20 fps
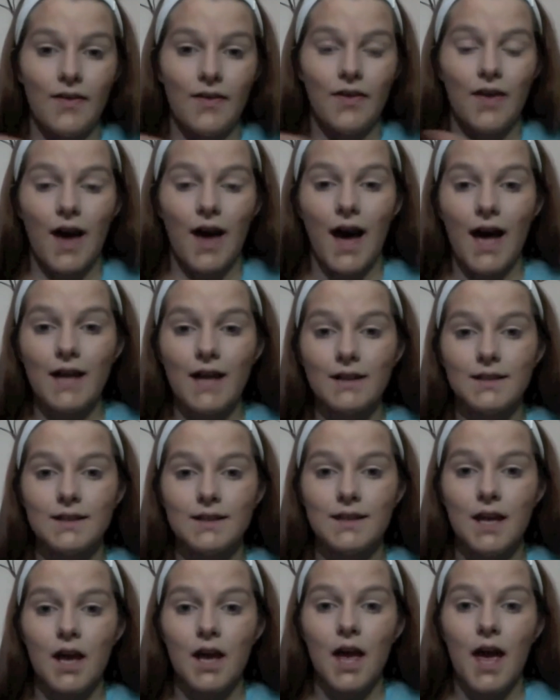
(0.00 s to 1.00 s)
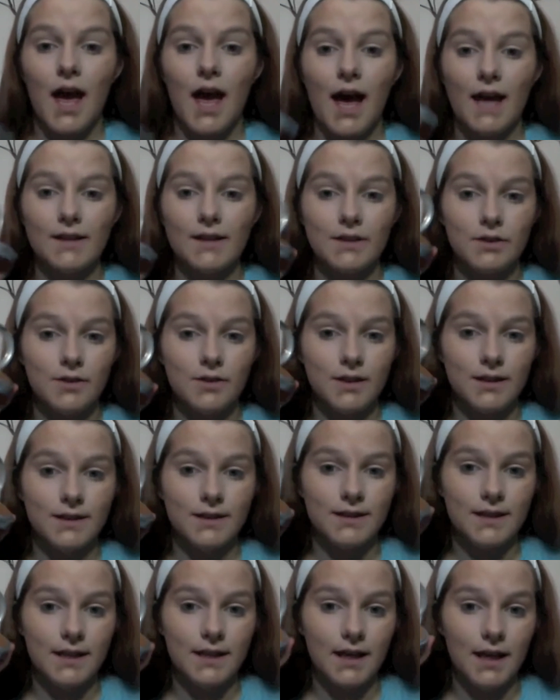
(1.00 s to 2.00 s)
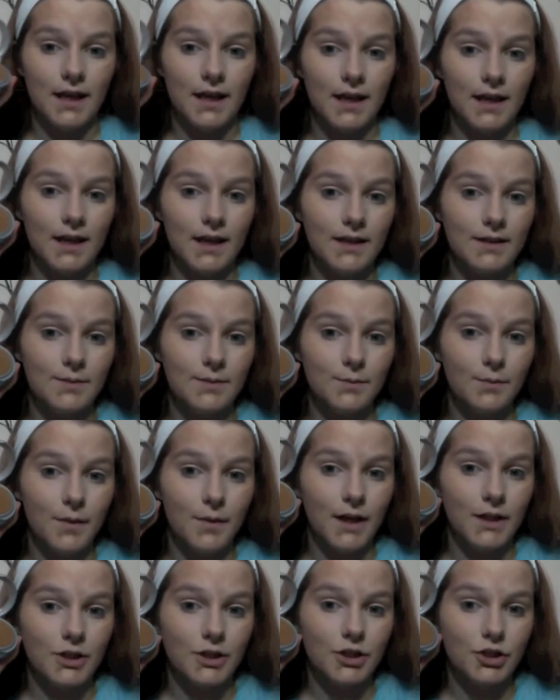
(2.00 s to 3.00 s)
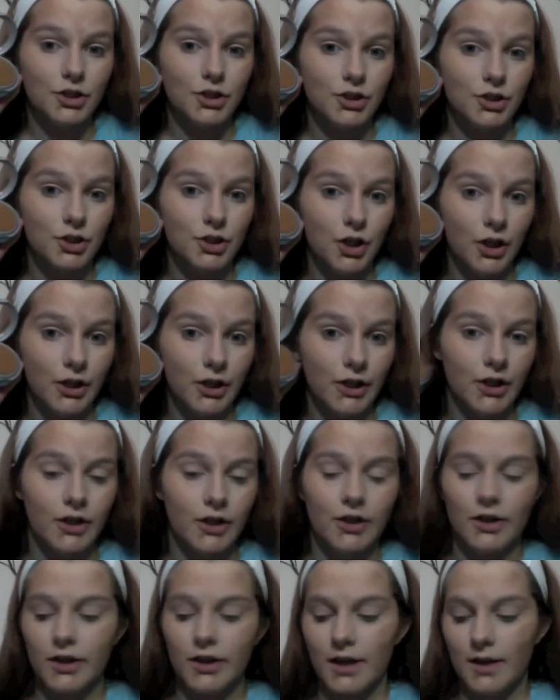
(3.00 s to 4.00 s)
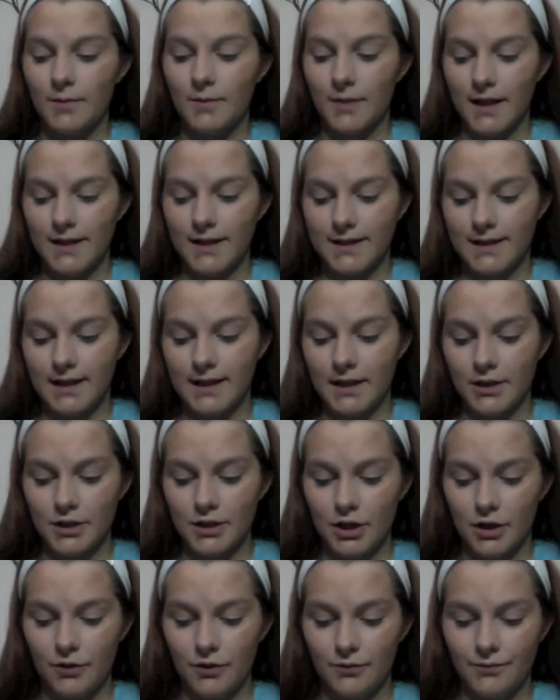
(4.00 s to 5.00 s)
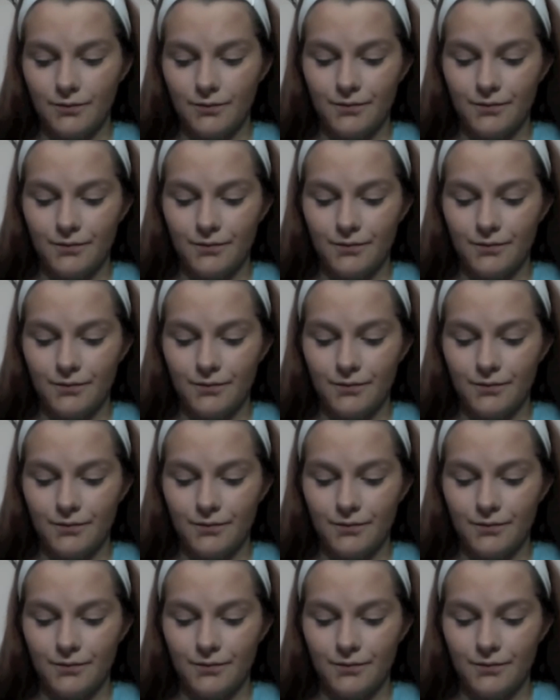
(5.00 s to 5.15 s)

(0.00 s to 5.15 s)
that. As you can see, it is much darker than my skin tone.